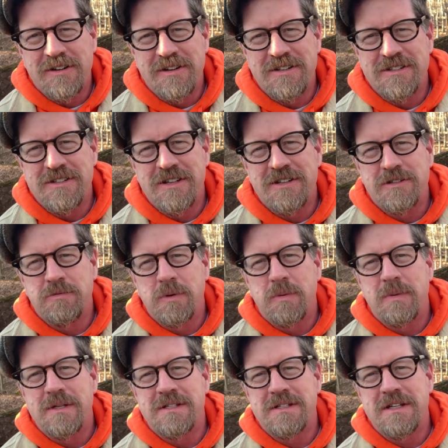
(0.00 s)
He says, when
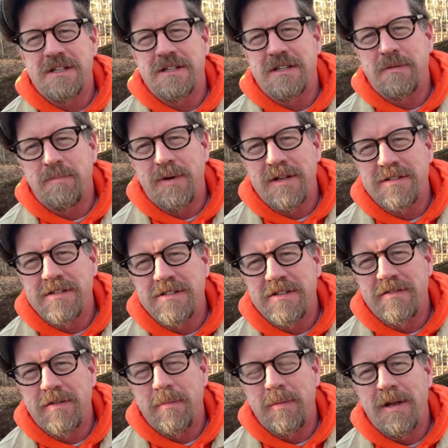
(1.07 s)
we sit in the presence
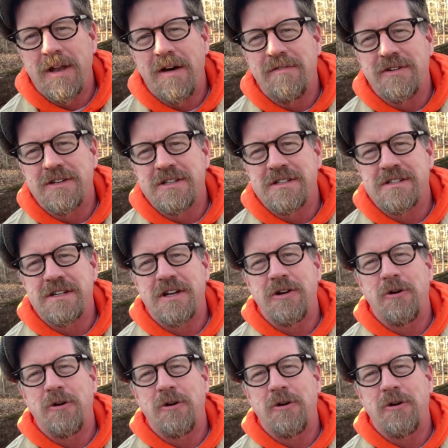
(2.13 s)
of the beloved and say,